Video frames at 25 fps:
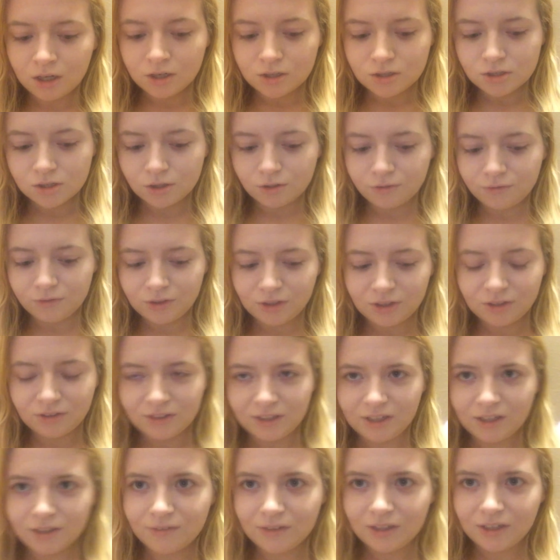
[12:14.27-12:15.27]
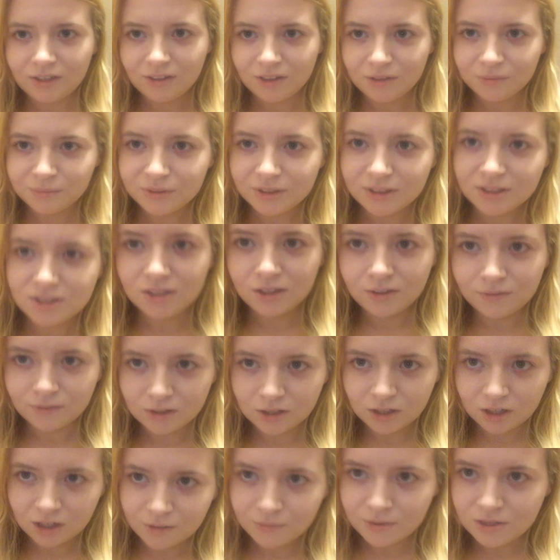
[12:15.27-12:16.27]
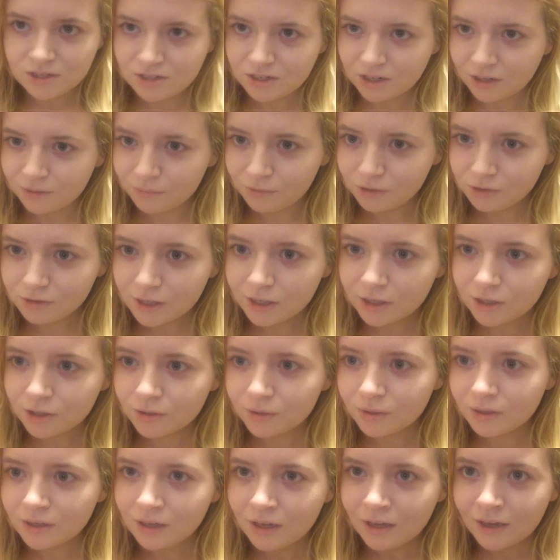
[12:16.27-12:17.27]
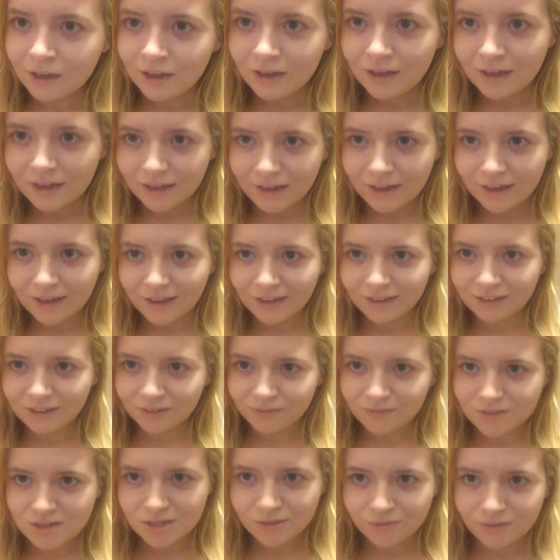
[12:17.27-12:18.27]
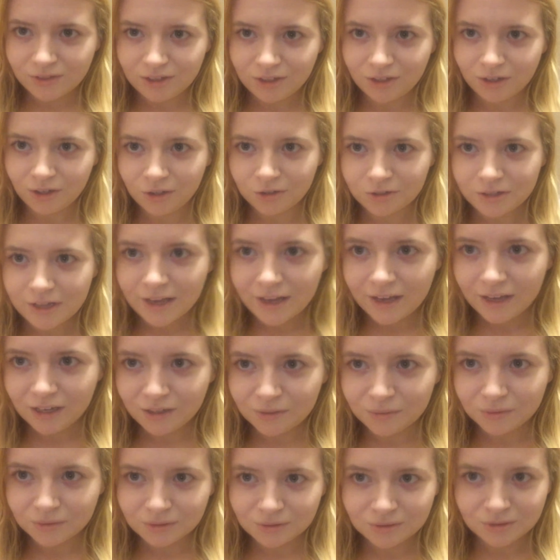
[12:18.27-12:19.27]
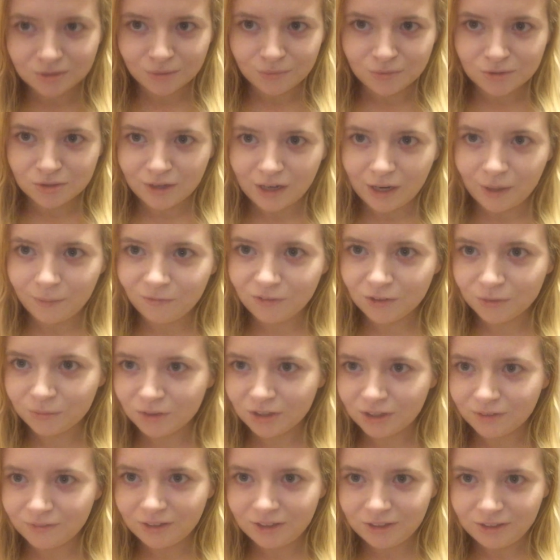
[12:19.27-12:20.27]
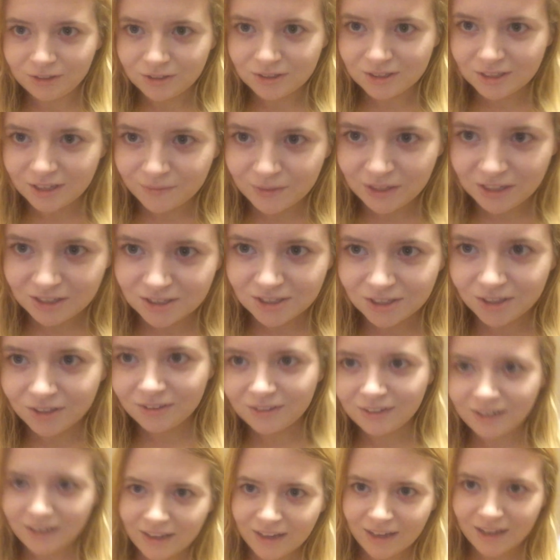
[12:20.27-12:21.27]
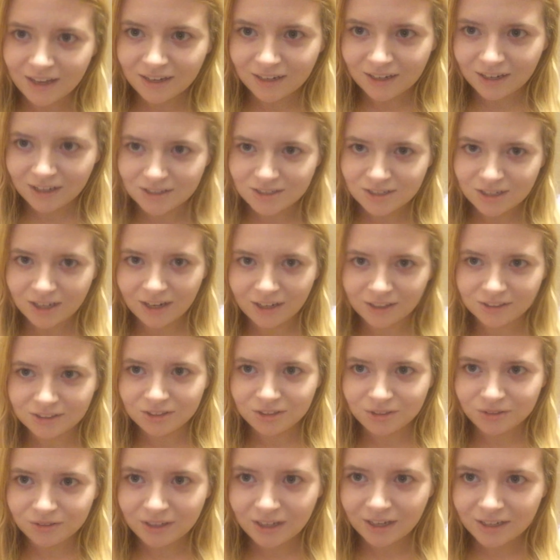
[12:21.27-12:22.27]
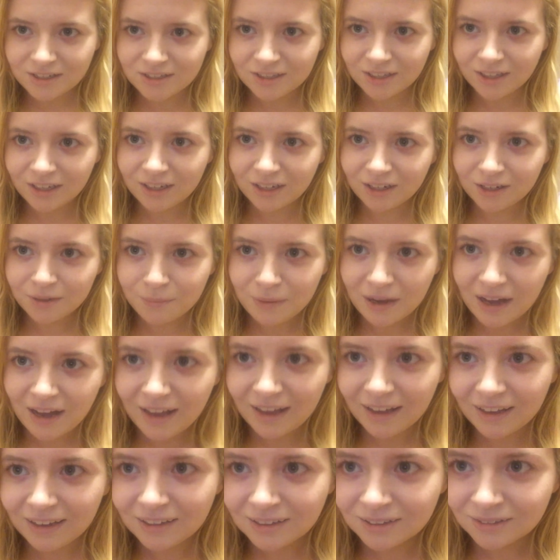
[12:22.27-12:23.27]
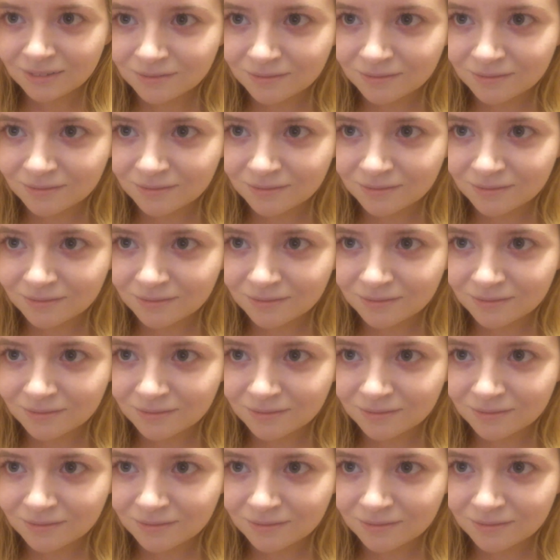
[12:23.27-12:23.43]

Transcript: So if you can think of anything, please leave a comment down below and give this video a like, subscribe for more videos coming soon, and I'll talk to you guys later. Bye!